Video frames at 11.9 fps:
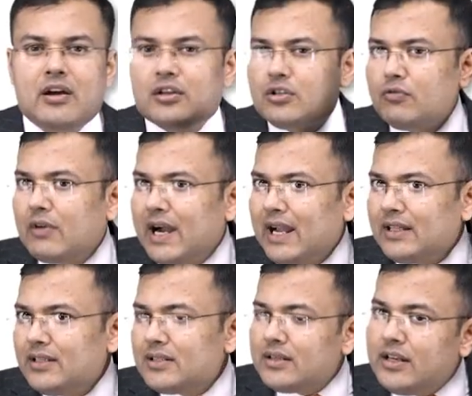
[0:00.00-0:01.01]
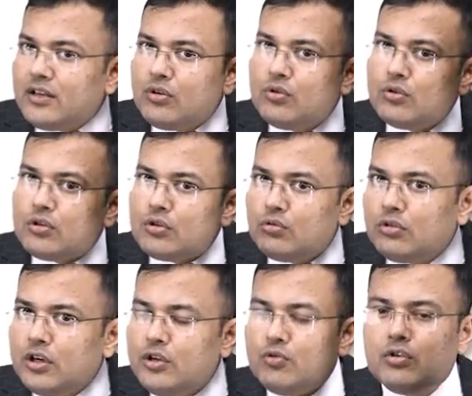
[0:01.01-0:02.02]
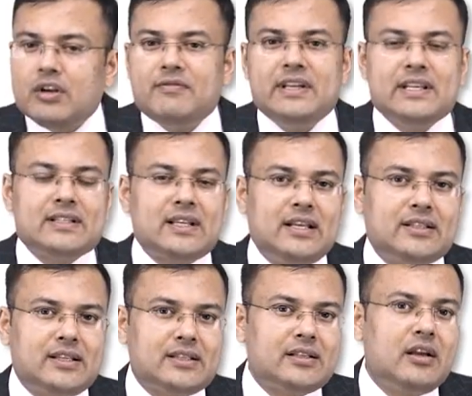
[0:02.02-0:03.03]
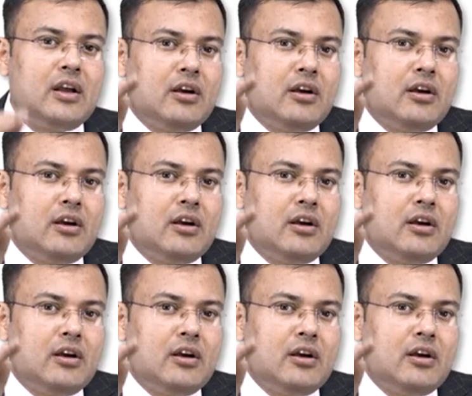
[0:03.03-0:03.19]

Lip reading: So via this, it goes to the dural venous sinuses.